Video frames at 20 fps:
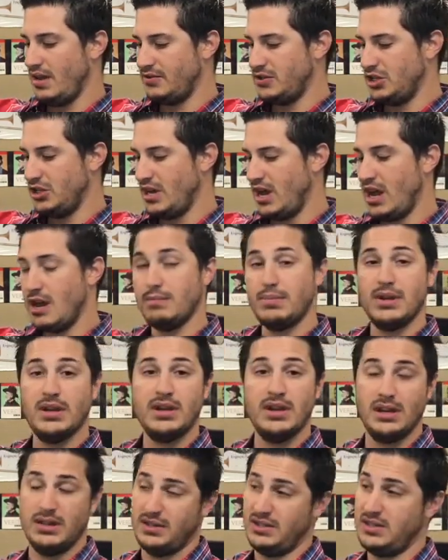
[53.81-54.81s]
F, G, A,
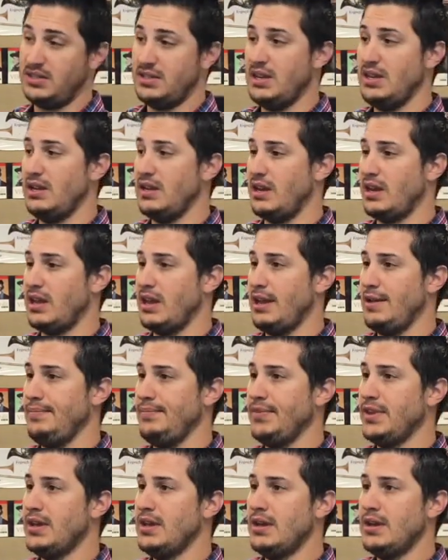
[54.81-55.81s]
B, and C again.